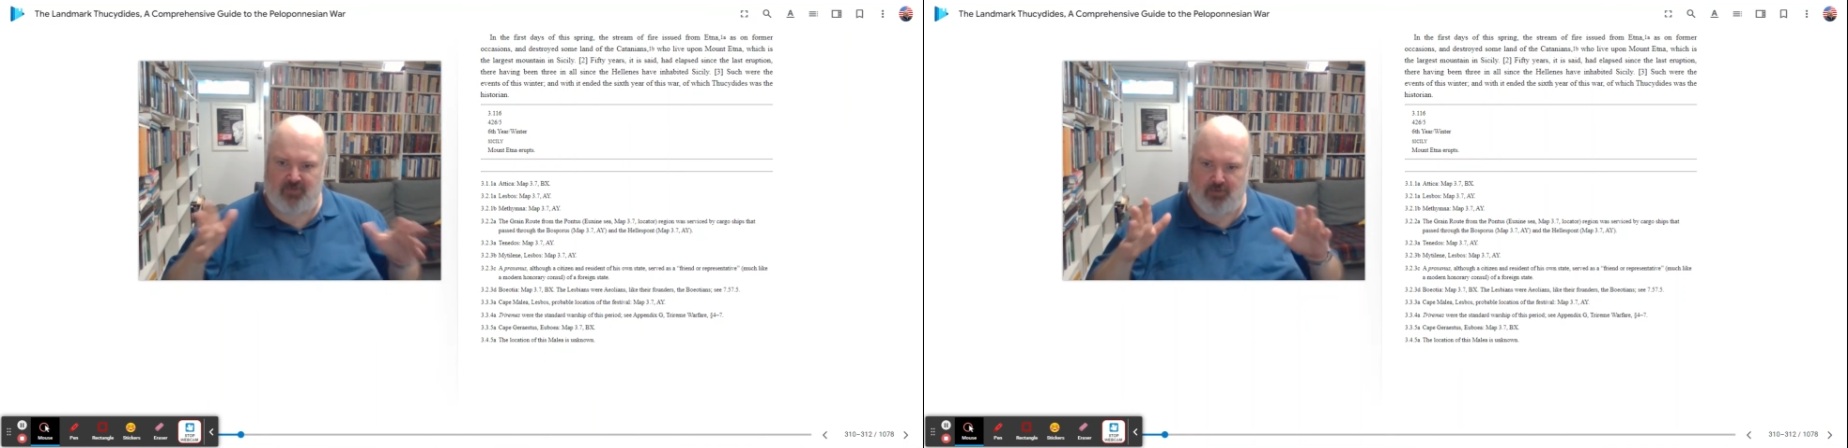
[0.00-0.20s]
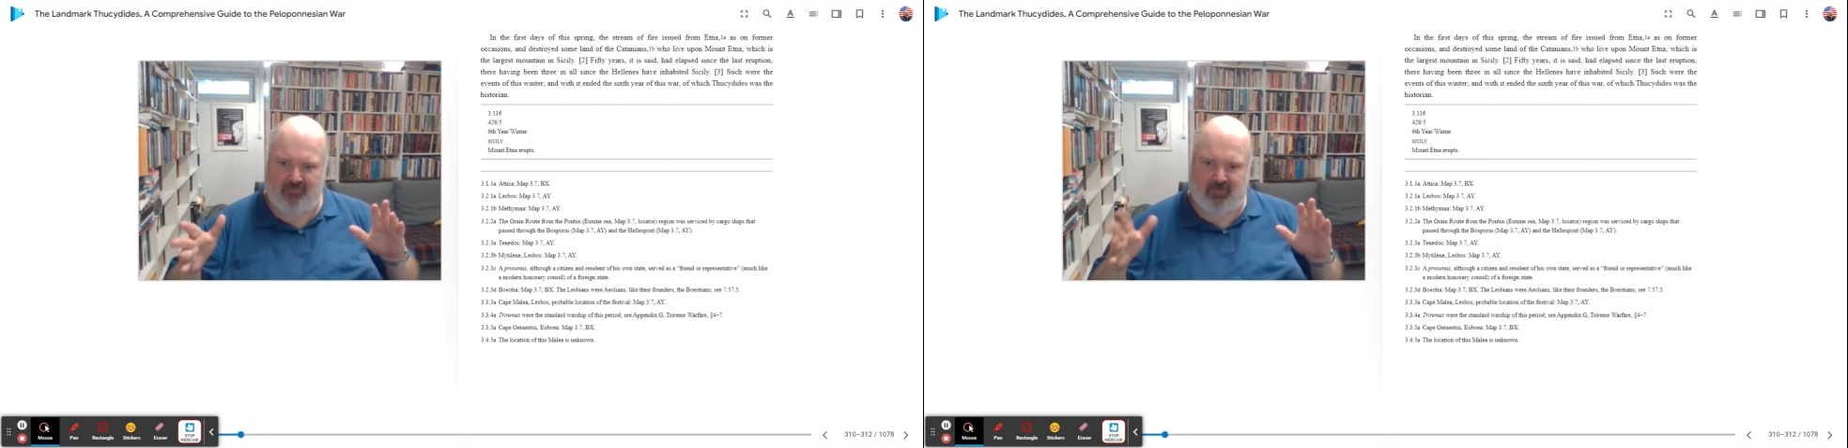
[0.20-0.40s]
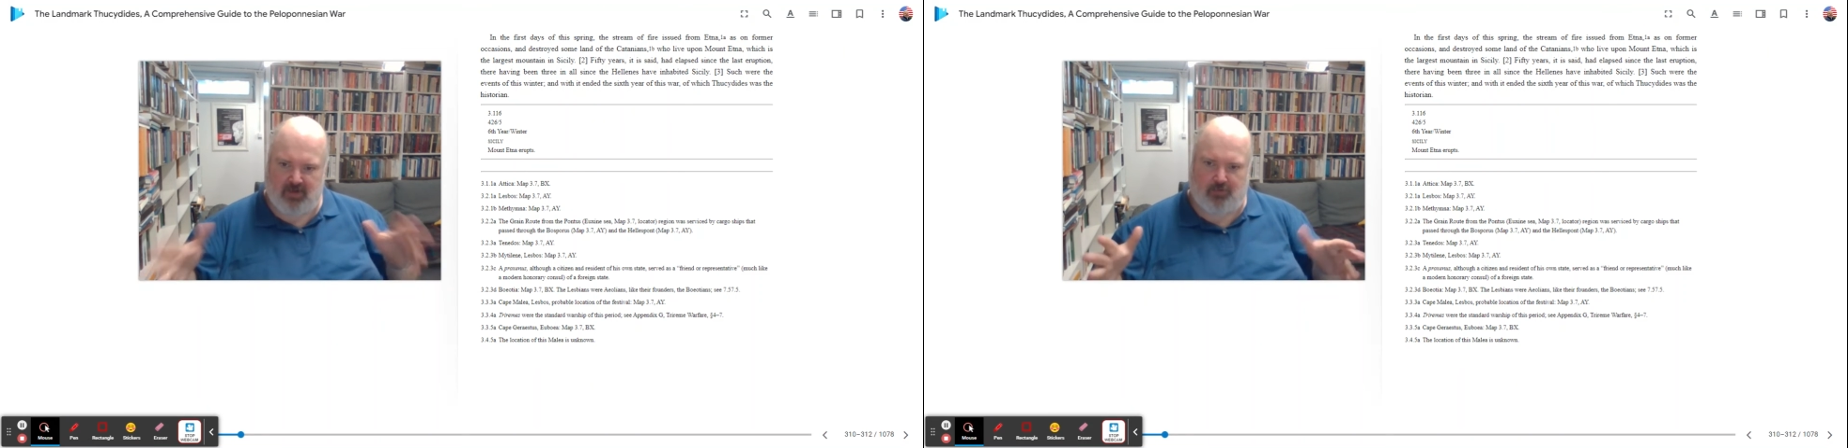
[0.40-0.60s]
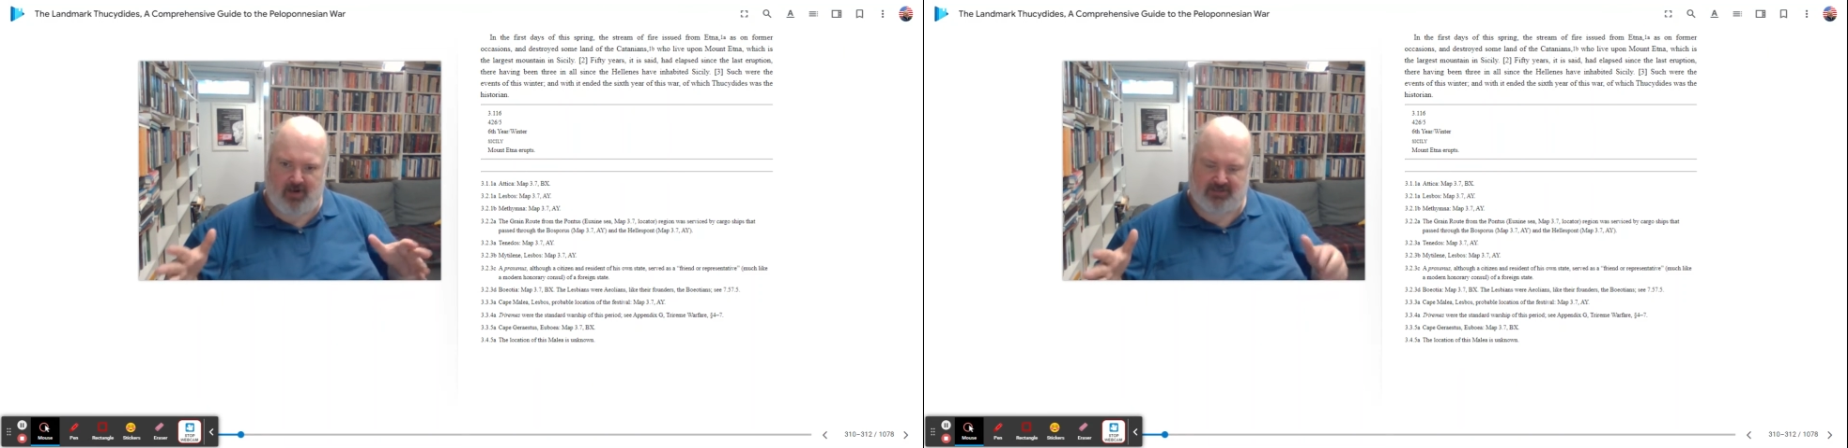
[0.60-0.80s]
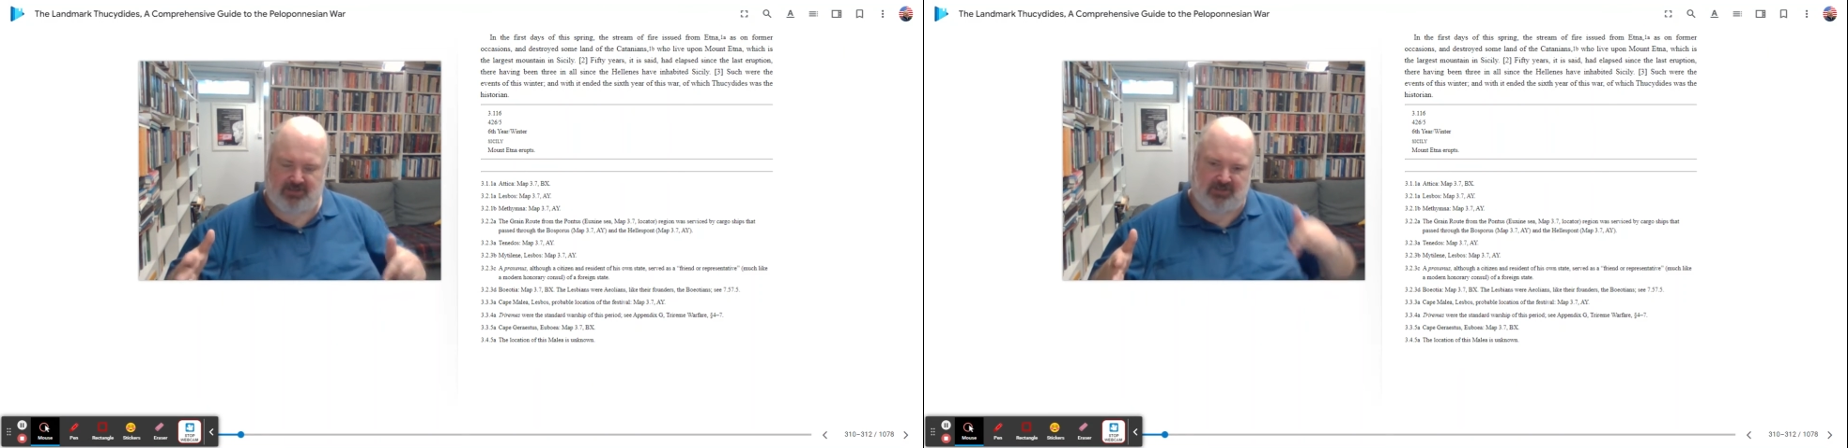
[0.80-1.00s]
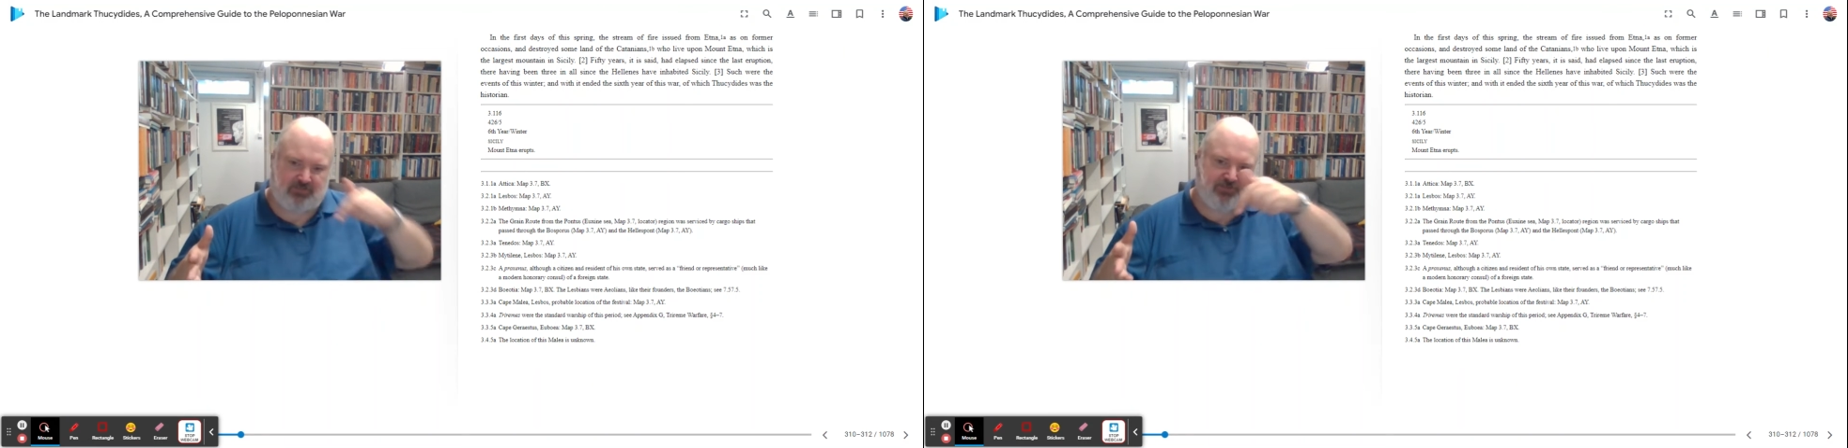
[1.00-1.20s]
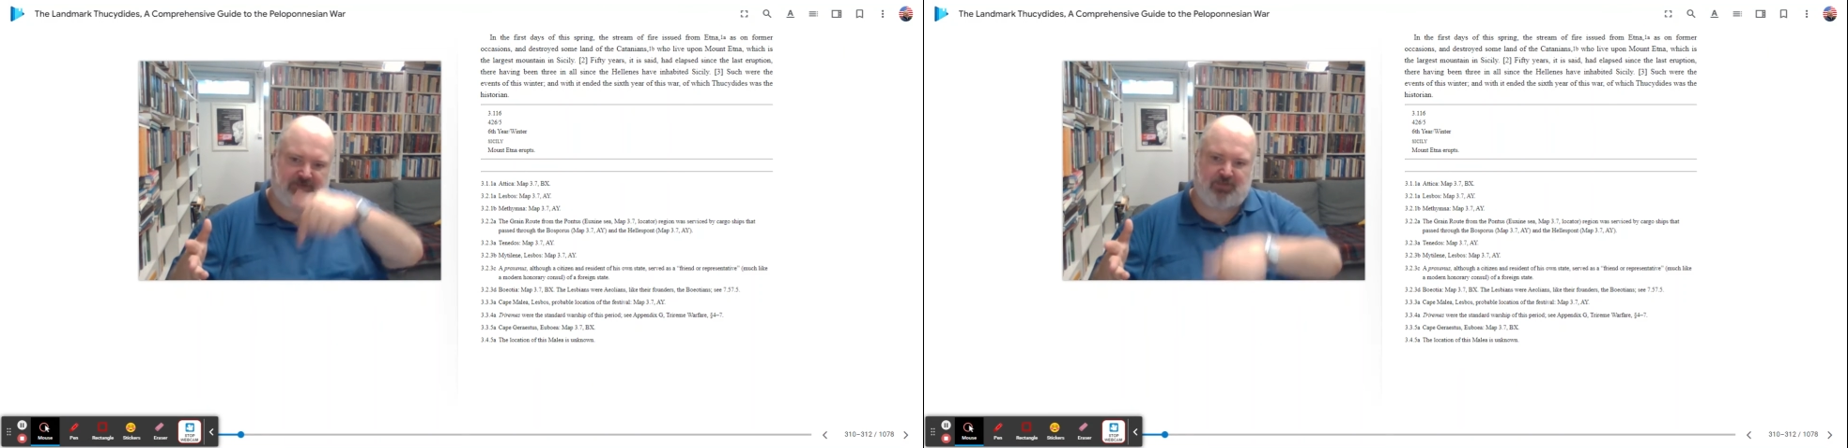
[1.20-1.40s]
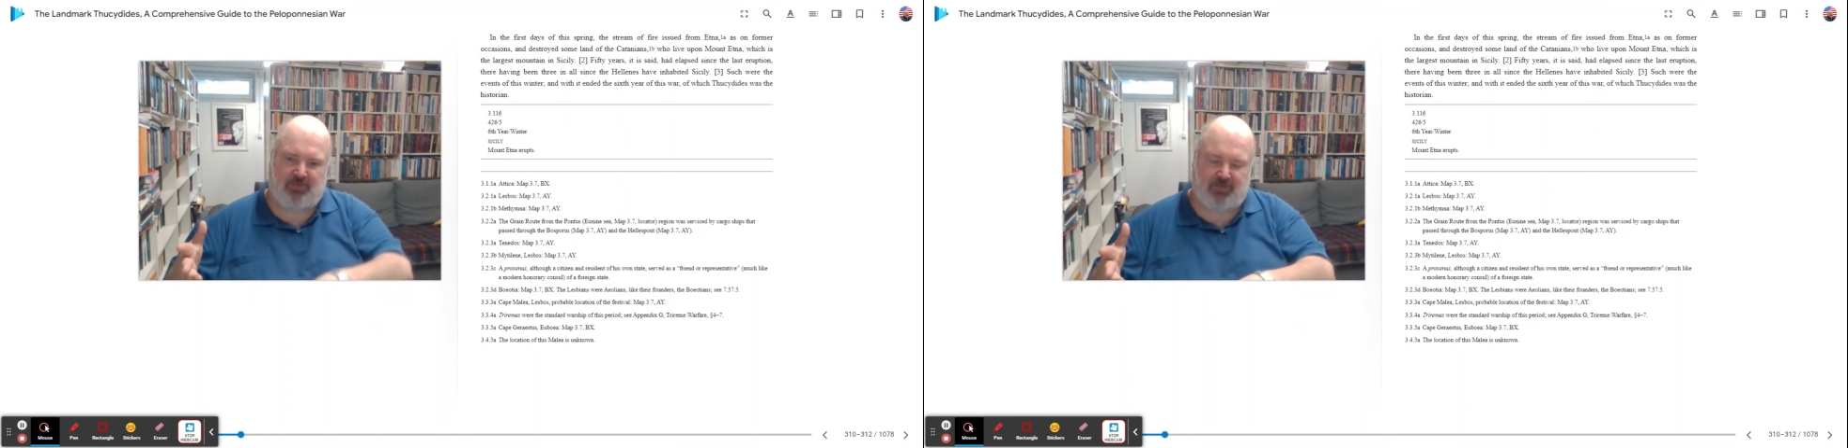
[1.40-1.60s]
if you have any questions,
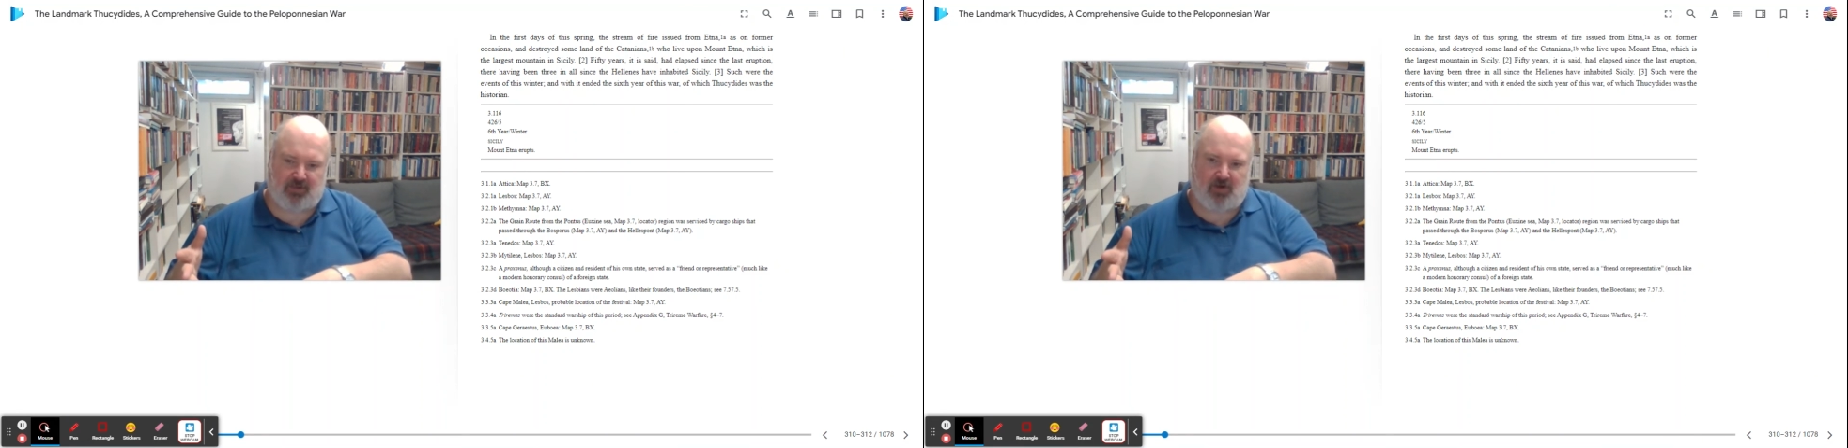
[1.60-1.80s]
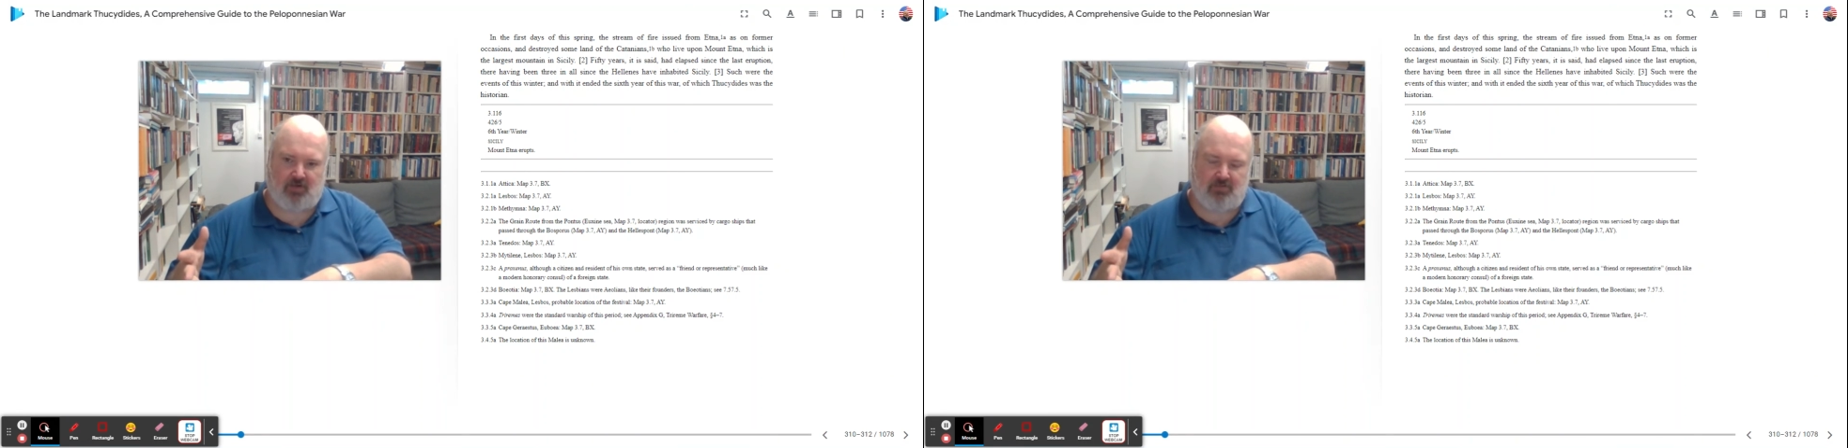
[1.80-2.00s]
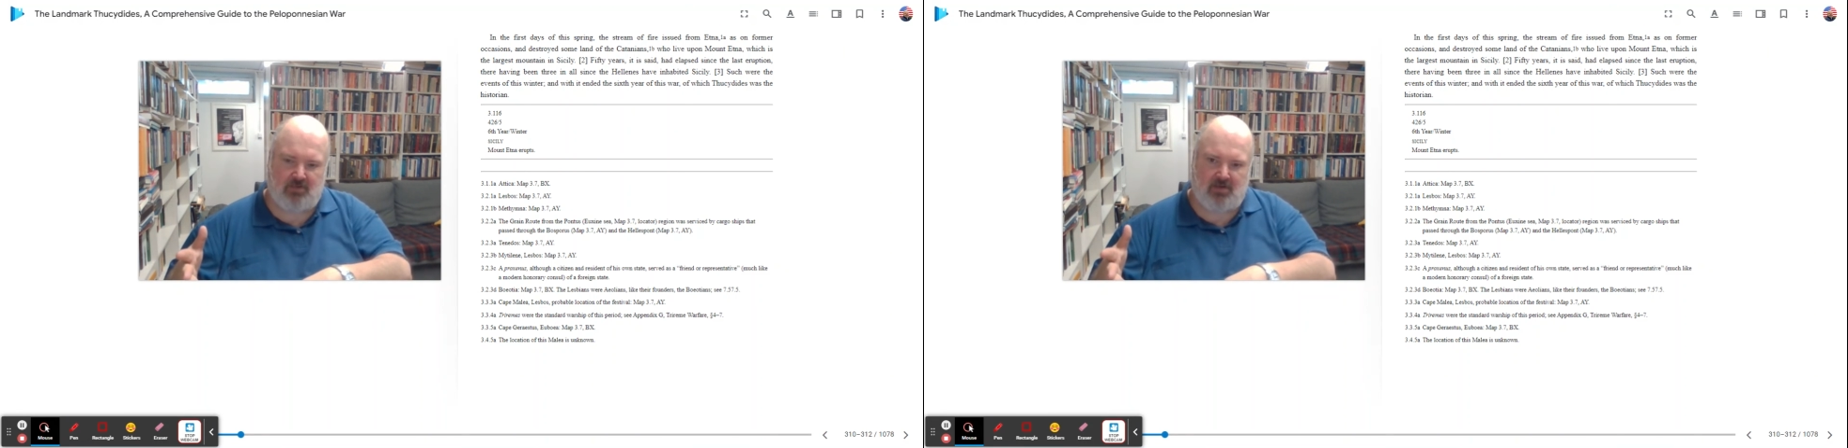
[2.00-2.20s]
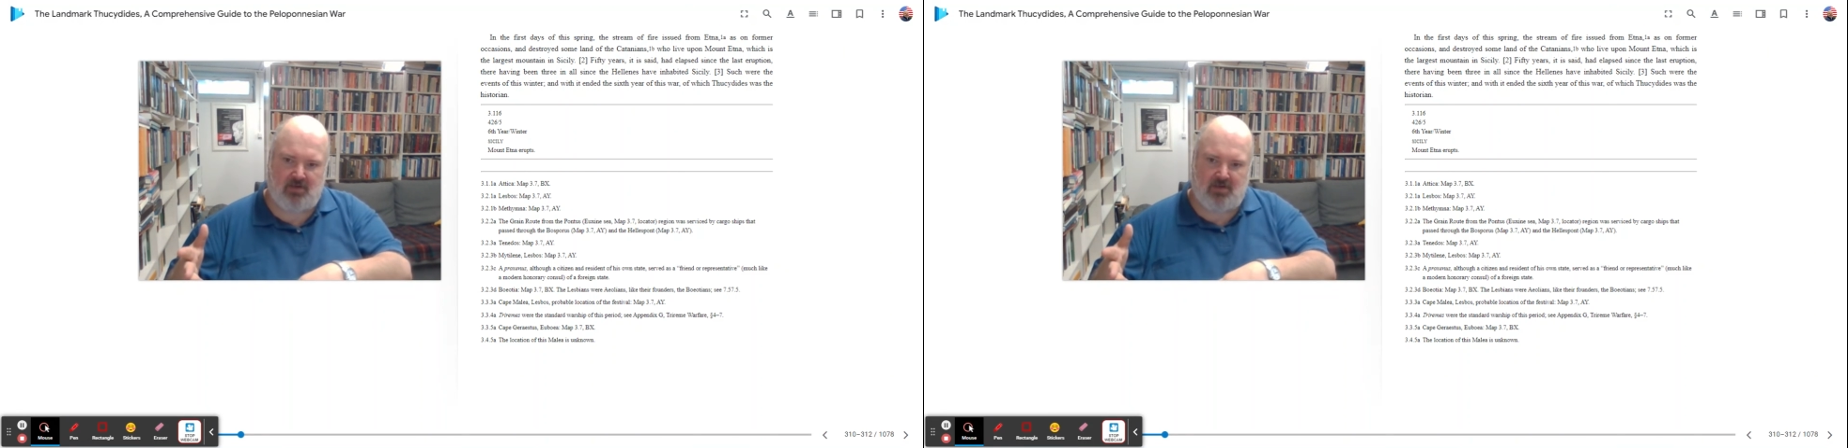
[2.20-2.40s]
please put it below.